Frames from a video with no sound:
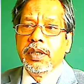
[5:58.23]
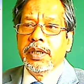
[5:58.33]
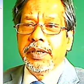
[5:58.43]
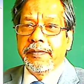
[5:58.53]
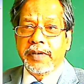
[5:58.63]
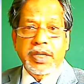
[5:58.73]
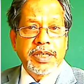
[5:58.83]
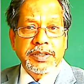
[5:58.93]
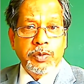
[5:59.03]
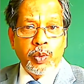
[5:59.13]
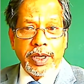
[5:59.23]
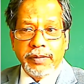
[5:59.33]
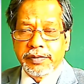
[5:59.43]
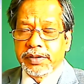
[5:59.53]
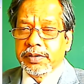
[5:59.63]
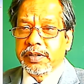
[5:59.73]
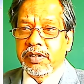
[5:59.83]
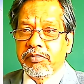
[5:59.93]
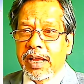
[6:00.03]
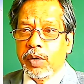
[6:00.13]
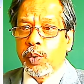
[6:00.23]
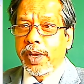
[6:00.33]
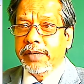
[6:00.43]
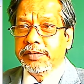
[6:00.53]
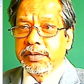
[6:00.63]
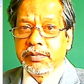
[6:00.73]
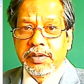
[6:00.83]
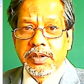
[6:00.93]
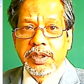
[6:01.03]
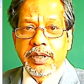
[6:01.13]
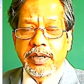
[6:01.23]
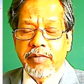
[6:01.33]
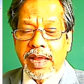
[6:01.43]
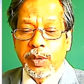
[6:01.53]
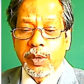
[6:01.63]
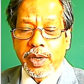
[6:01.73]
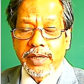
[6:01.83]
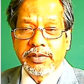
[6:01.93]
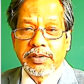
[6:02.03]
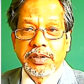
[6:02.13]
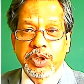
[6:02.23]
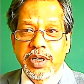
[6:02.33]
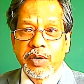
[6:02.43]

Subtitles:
Different kinds of waves, okay, Rayleigh waves, shear